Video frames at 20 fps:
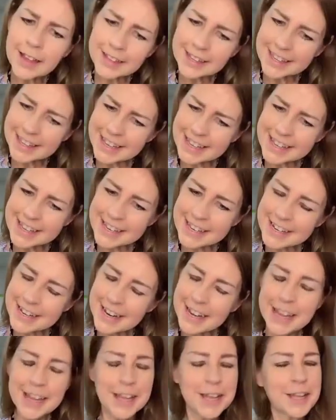Again?
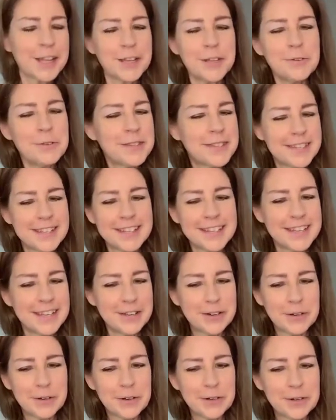You silly
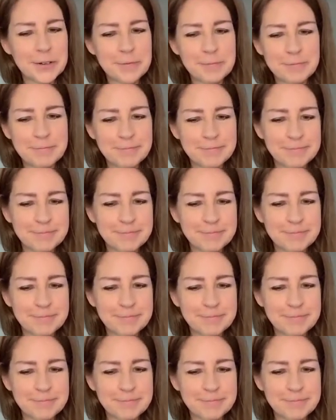girl.